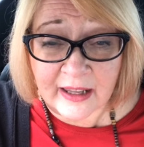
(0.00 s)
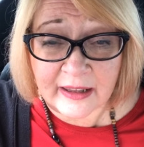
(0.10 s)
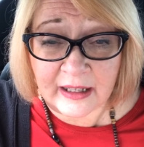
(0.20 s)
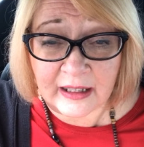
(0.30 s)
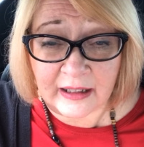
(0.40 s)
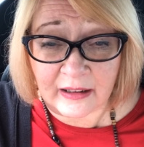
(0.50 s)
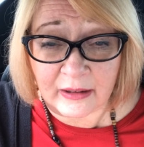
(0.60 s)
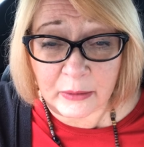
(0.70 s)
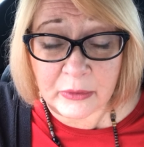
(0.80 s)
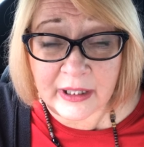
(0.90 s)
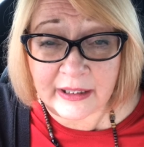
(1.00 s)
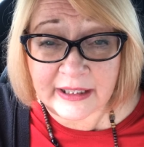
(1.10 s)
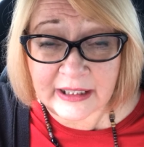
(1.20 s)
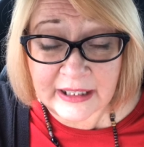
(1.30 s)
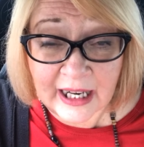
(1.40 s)
thing here, and we're going
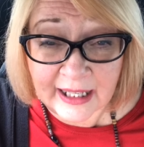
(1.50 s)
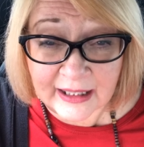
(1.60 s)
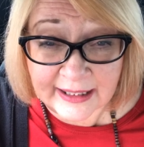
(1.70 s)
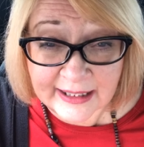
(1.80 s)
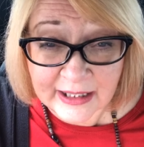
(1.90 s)
to annihilate